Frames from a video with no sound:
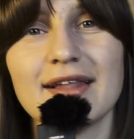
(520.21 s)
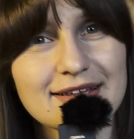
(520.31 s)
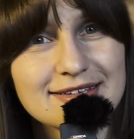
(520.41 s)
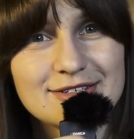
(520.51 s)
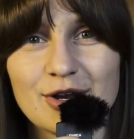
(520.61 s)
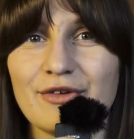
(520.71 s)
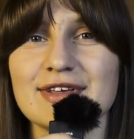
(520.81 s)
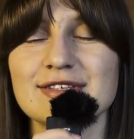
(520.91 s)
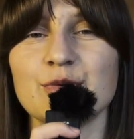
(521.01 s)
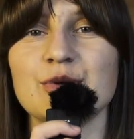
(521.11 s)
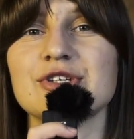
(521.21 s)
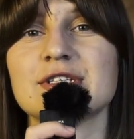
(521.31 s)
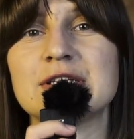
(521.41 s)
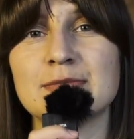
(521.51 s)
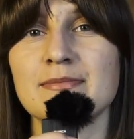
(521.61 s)
last service, which
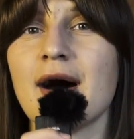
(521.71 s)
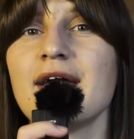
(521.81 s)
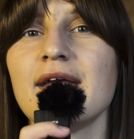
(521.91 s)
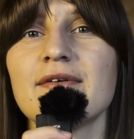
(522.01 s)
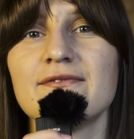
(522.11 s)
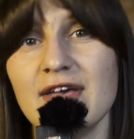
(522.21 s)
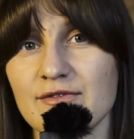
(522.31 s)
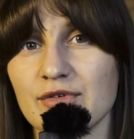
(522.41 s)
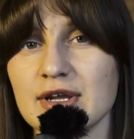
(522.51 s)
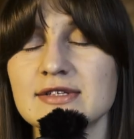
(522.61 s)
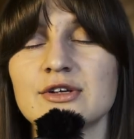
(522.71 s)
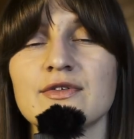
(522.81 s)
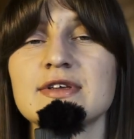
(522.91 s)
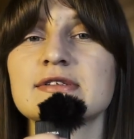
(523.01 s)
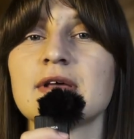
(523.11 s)
is my favorite,
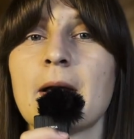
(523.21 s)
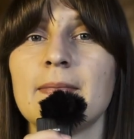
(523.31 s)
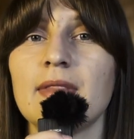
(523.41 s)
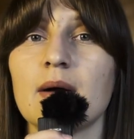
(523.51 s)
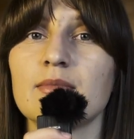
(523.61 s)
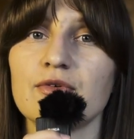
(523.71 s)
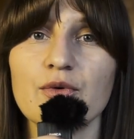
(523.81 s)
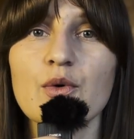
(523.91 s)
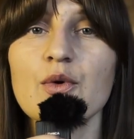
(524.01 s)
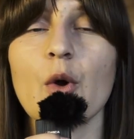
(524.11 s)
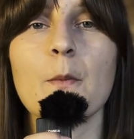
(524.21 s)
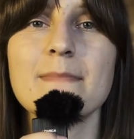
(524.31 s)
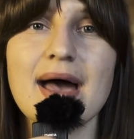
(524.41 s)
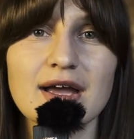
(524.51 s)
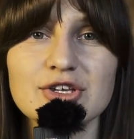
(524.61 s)
service number 4 or
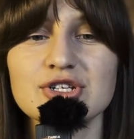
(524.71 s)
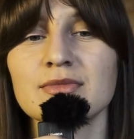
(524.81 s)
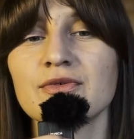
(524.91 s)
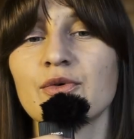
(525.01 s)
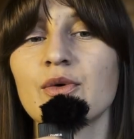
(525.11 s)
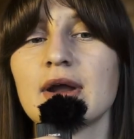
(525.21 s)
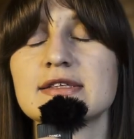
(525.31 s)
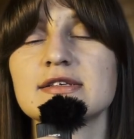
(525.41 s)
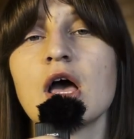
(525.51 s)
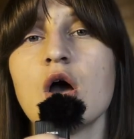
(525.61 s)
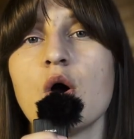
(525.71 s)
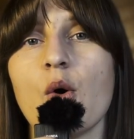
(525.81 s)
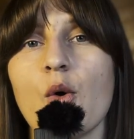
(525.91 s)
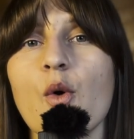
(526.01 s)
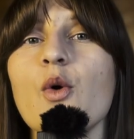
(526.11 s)
package number 4, it's
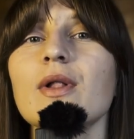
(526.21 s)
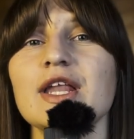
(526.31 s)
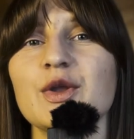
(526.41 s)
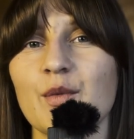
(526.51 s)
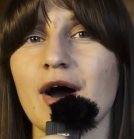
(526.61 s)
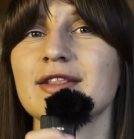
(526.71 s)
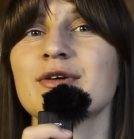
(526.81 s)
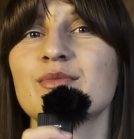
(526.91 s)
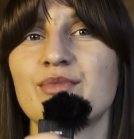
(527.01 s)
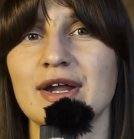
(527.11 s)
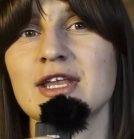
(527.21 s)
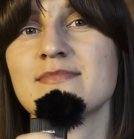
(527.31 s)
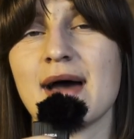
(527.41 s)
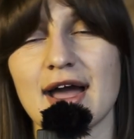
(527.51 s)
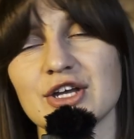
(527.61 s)
all-in-one branding
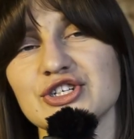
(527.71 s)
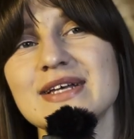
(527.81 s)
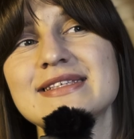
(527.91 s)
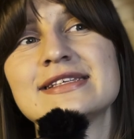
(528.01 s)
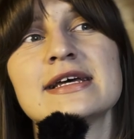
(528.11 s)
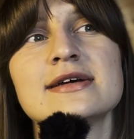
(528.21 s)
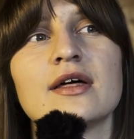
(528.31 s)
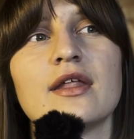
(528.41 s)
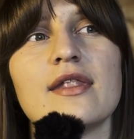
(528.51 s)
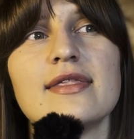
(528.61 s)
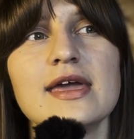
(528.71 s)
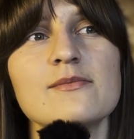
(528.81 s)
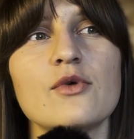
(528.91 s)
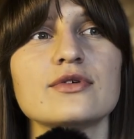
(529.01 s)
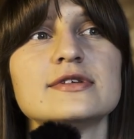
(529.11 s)
package. It's the
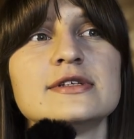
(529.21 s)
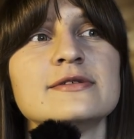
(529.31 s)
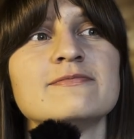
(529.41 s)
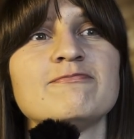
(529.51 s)
most